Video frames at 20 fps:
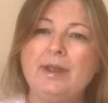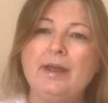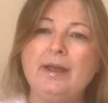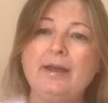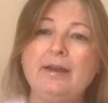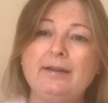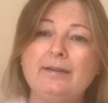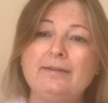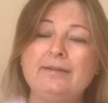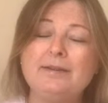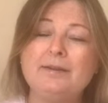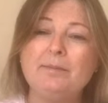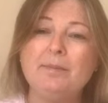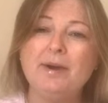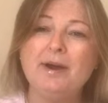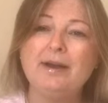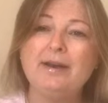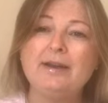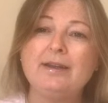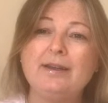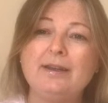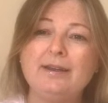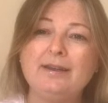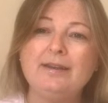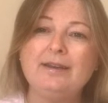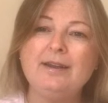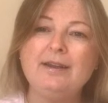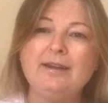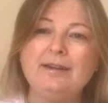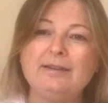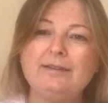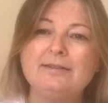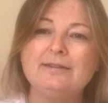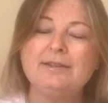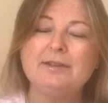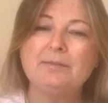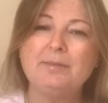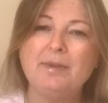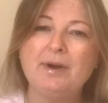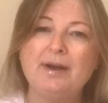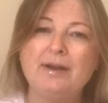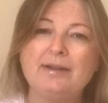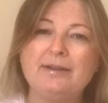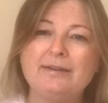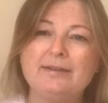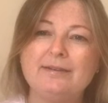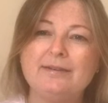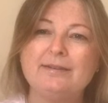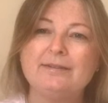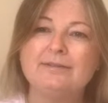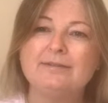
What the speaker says: a healthy body in a healthy mind.